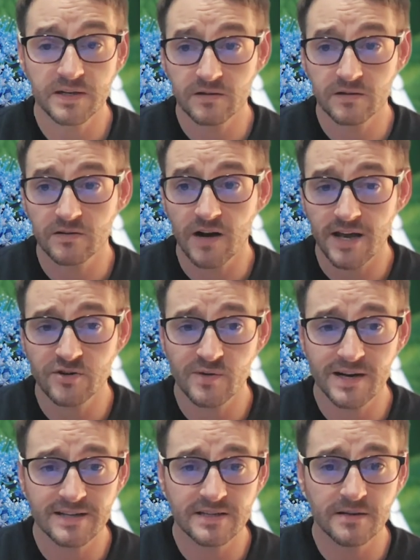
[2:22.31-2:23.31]

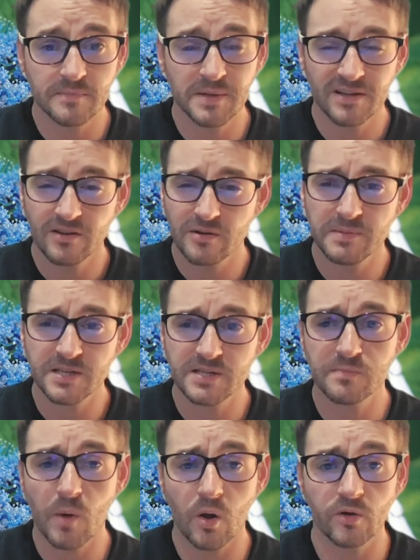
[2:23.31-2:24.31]
hydrangea to be a little bit
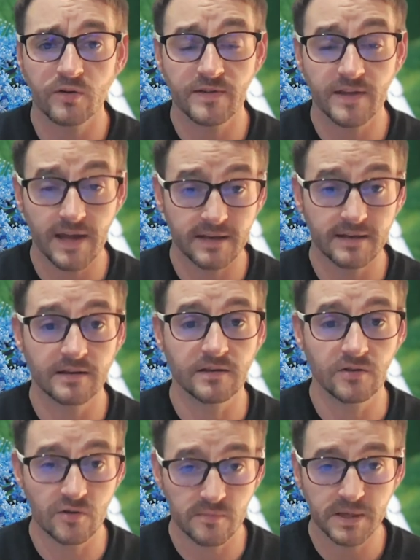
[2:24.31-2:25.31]
smaller than
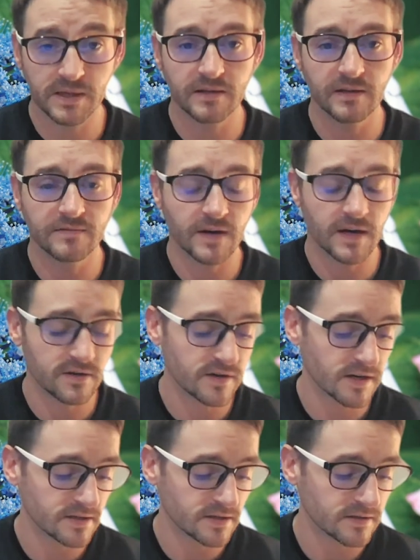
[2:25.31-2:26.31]
your big leaf
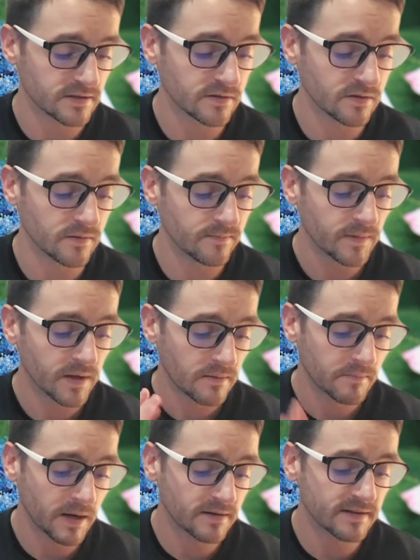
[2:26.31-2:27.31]
hydrangea. So
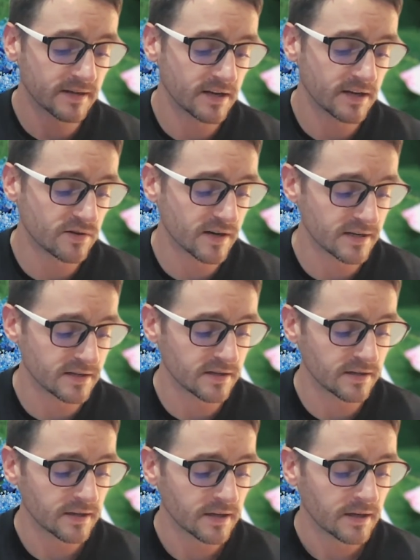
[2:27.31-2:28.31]
mountain
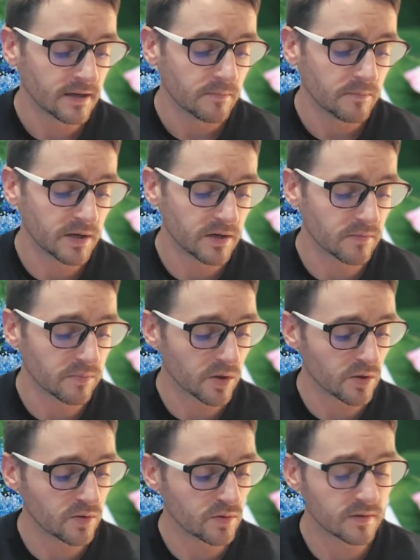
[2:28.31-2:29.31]
hydrangea, pink or
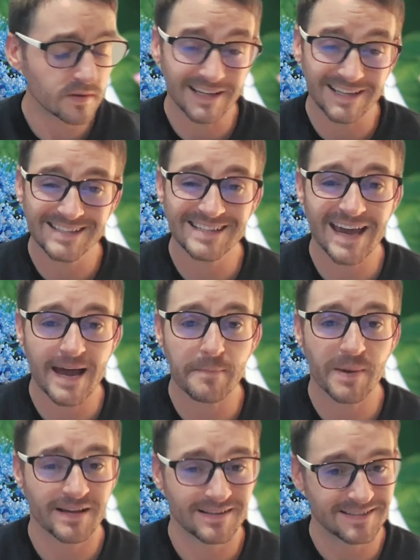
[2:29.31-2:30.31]
blue, lace
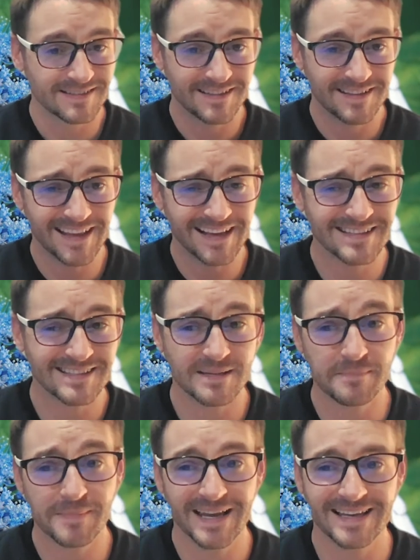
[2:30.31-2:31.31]
cap, that's the
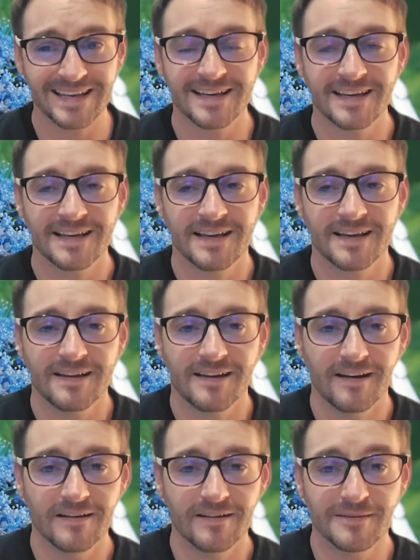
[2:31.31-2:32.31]

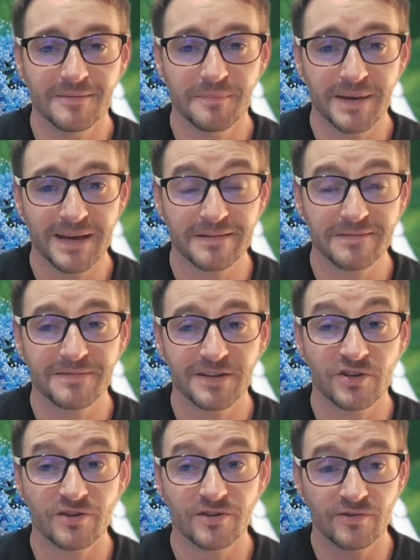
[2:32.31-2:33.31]
main
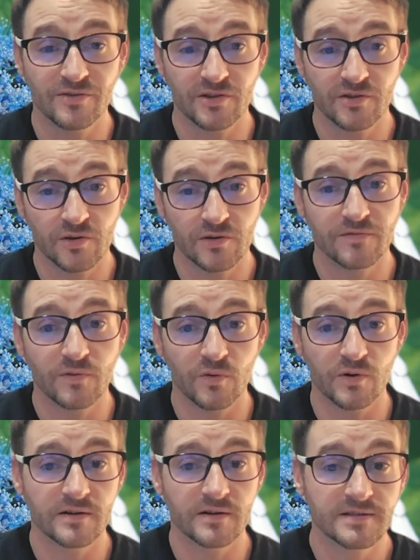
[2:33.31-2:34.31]
feature you can look
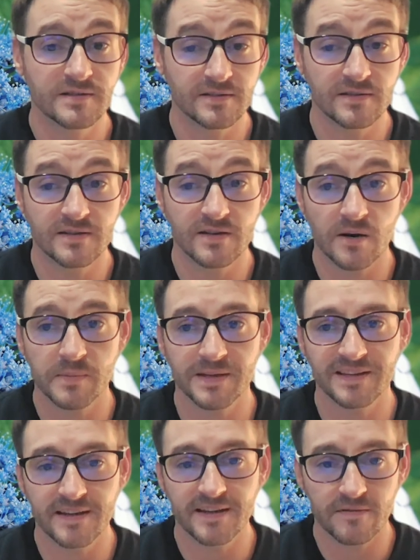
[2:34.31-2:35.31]
for to determine
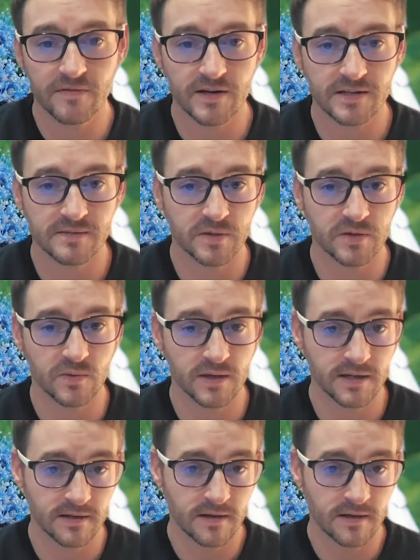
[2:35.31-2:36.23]
the difference between